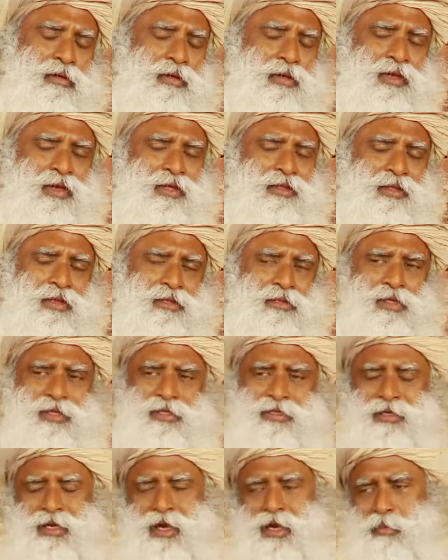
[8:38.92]
King that
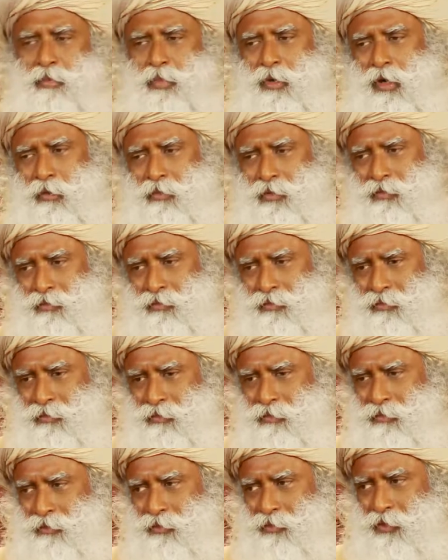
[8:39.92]
that's not a problem.
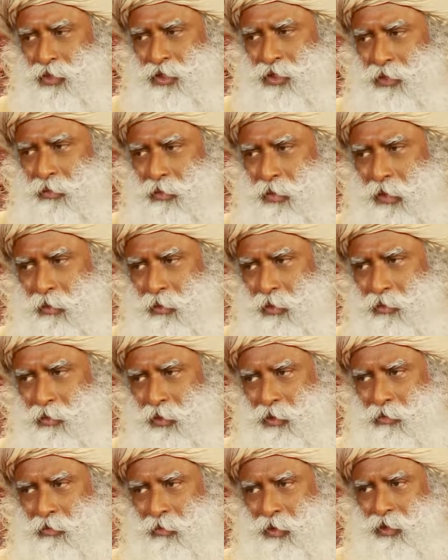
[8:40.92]
What's the problem
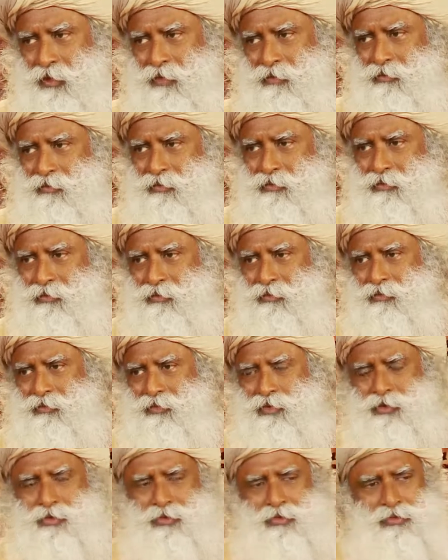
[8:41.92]
with me?
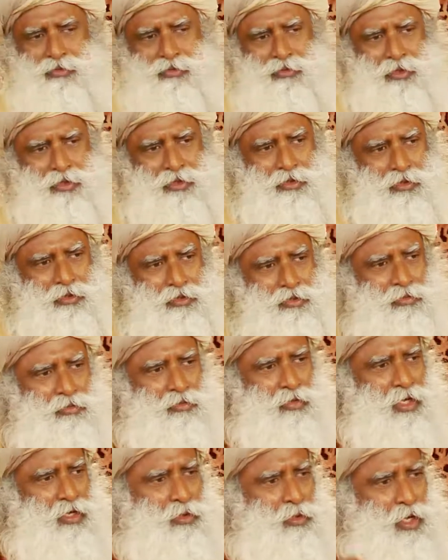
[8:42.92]
You want your room,
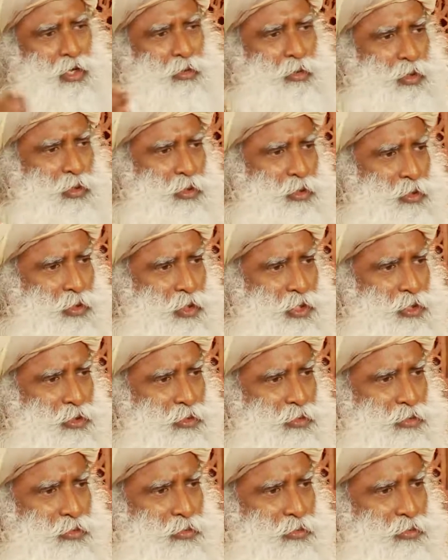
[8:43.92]
why do I want to look into your